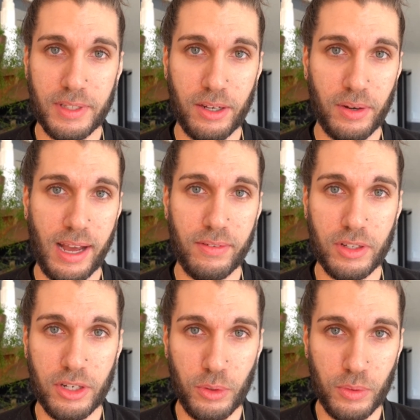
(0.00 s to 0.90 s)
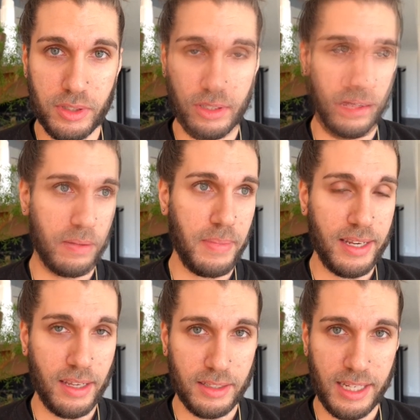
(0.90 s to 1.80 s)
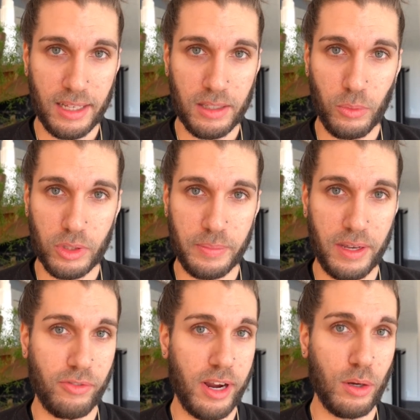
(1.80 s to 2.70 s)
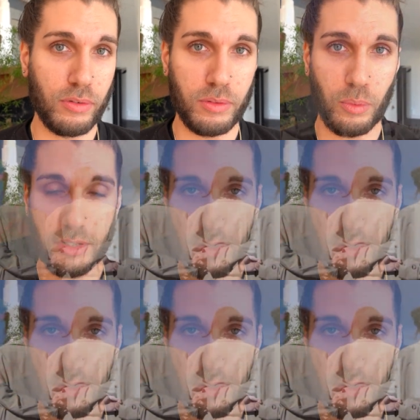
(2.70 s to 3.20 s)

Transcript: They don't have the news, the media telling them what to be afraid of and what